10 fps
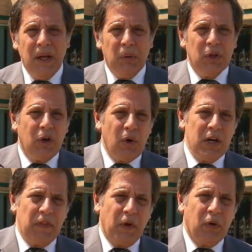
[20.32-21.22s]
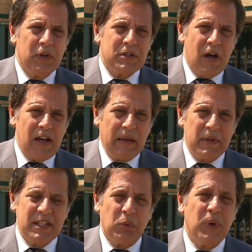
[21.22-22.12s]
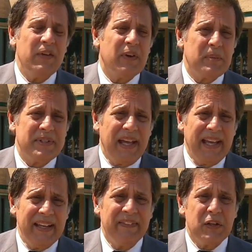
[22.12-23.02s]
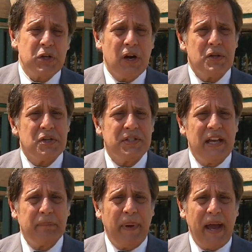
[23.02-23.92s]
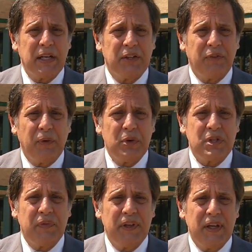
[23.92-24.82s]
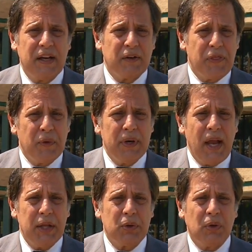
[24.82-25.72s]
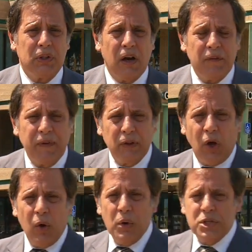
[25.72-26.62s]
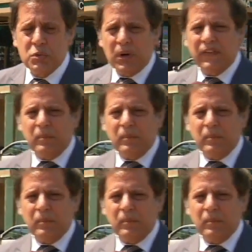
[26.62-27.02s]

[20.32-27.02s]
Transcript: Well, according to the court documents that we've obtained, the charges date back to the first of the year. 38-year-old Garfield Oaks is one of the